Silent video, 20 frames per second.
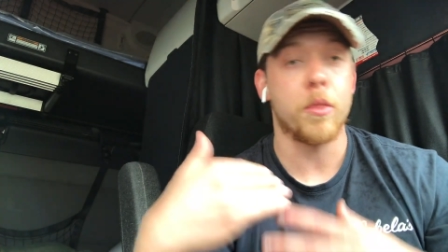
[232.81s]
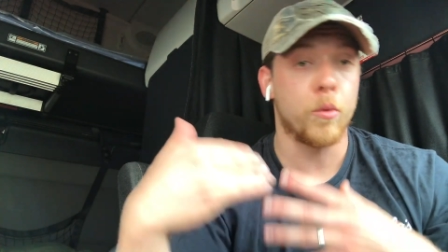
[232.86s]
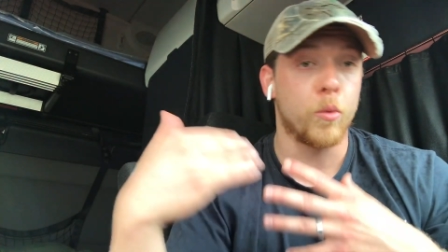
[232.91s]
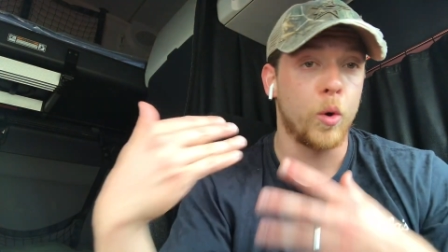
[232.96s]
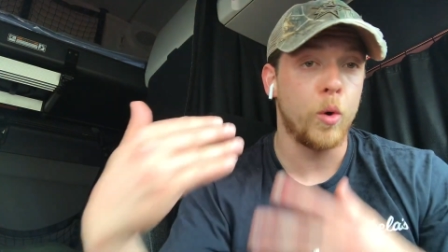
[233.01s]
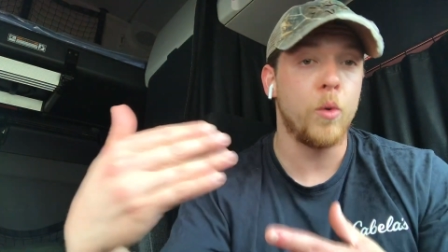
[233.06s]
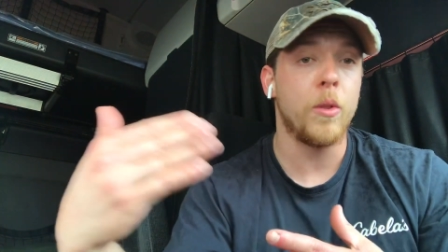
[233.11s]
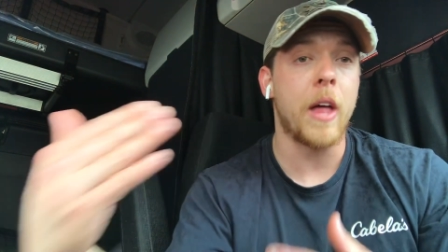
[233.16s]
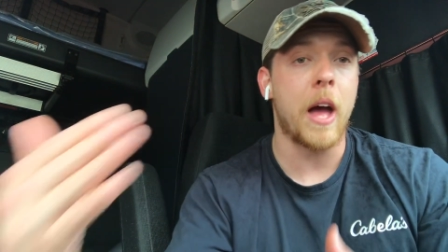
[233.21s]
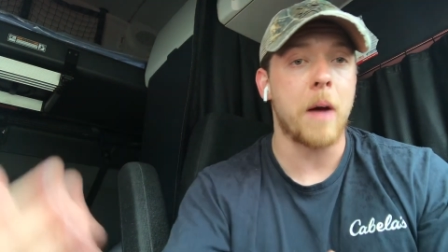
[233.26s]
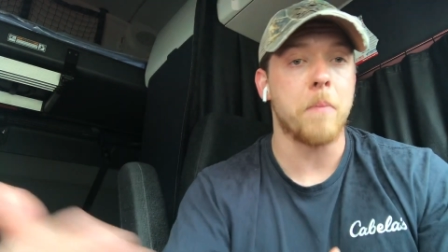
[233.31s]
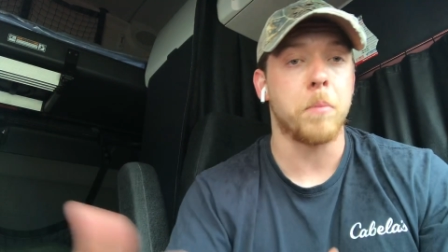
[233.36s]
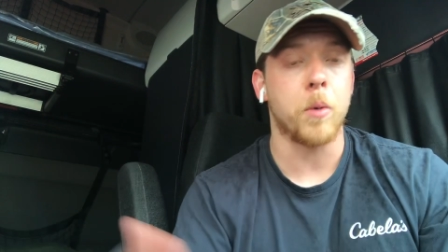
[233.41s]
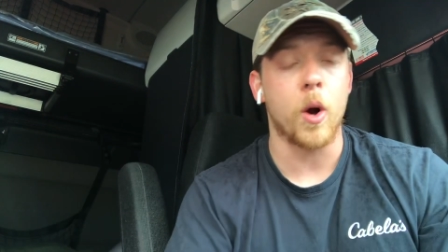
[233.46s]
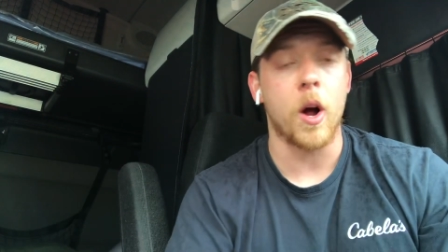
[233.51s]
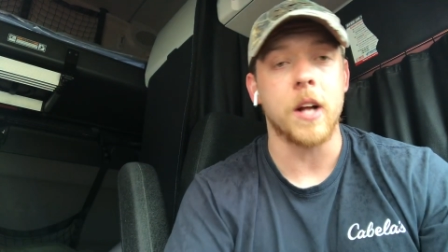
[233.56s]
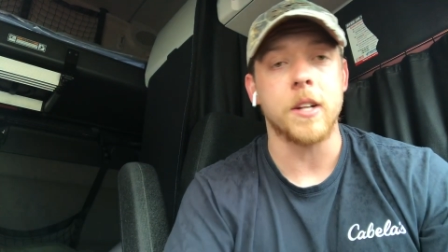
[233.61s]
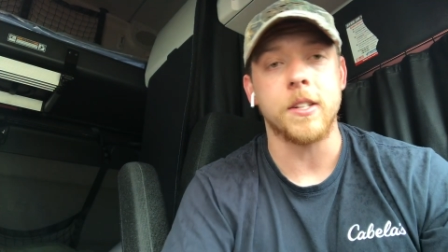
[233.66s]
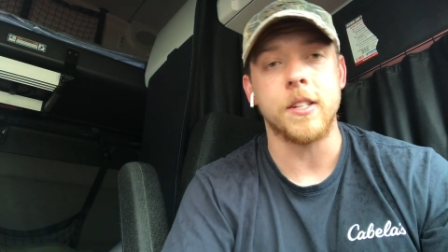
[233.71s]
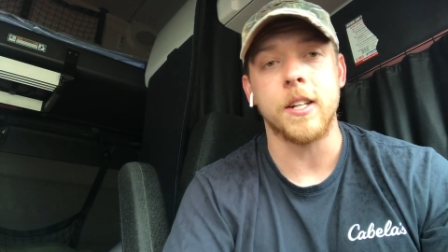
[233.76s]
through that
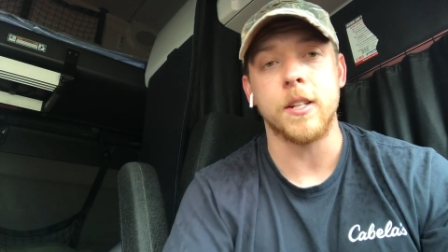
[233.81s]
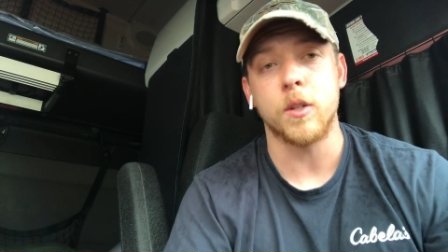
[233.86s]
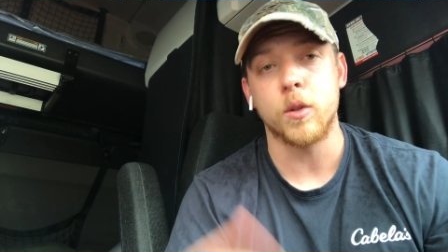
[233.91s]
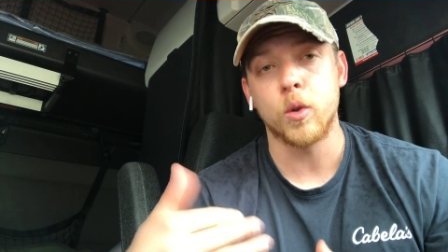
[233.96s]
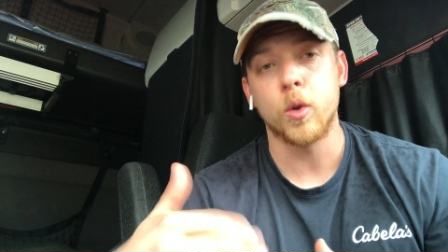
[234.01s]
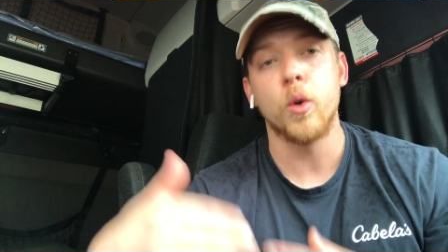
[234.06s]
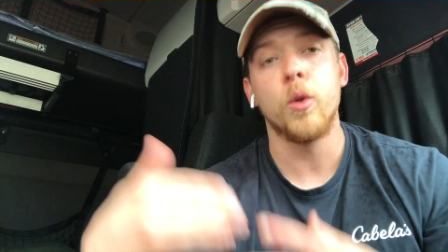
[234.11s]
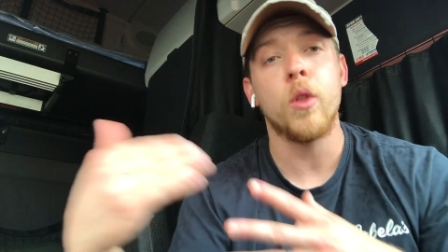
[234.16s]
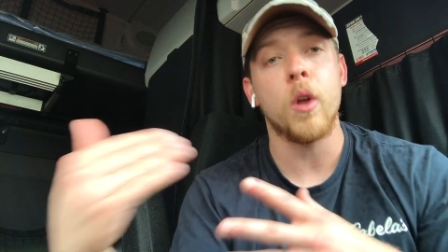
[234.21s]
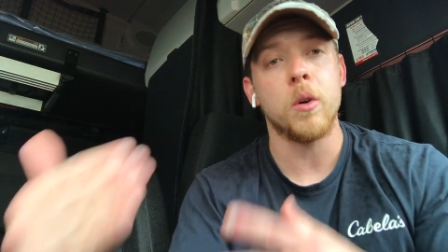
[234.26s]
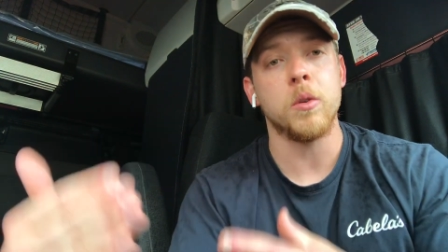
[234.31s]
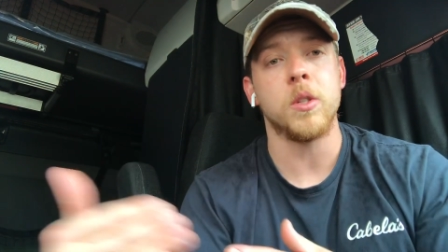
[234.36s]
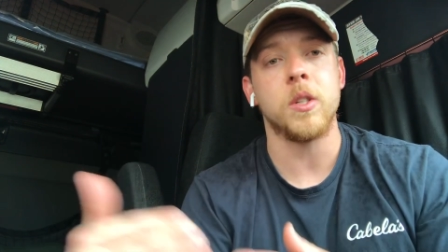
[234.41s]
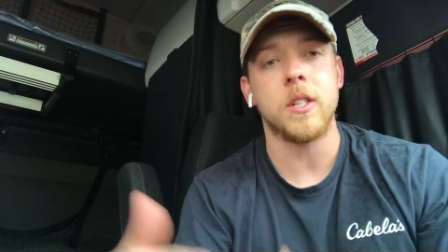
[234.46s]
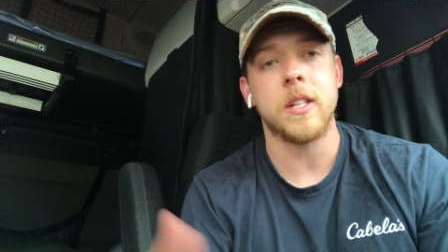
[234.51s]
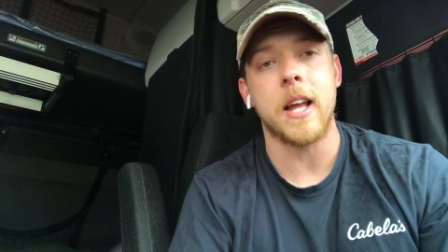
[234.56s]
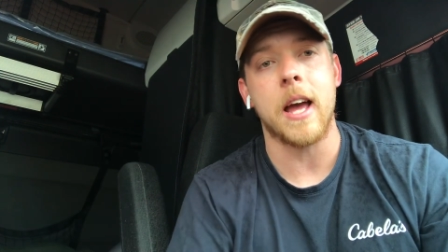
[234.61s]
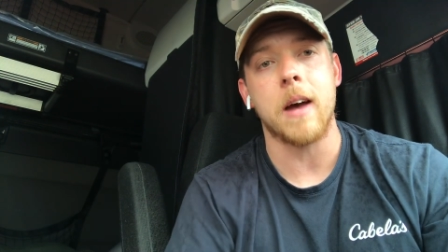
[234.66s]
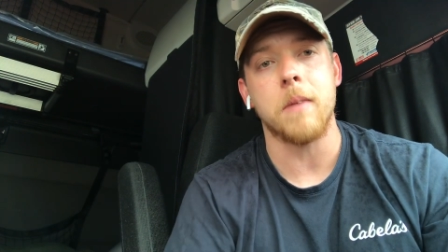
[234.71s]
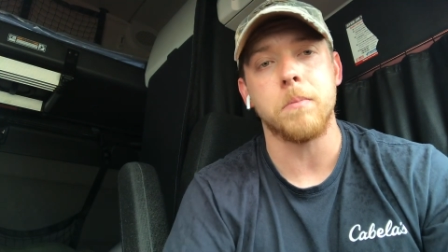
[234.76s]
process, through those
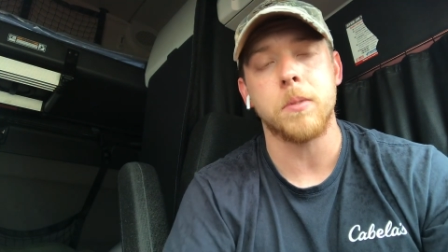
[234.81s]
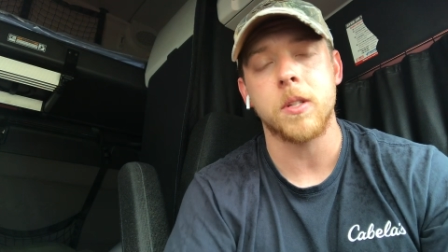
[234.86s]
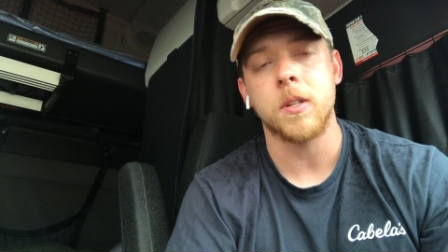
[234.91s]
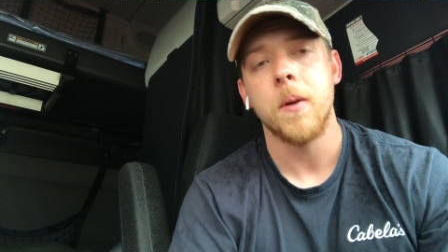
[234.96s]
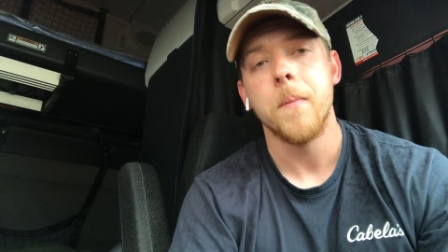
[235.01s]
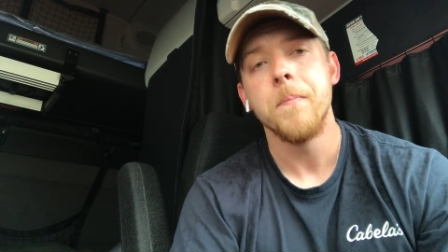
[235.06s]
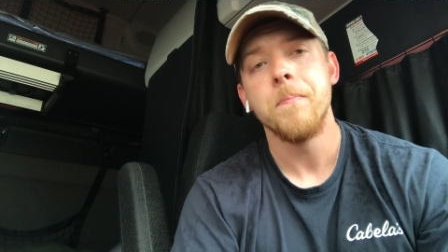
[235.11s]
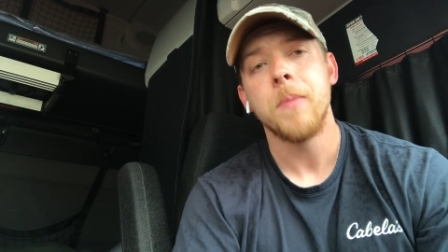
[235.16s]
steps,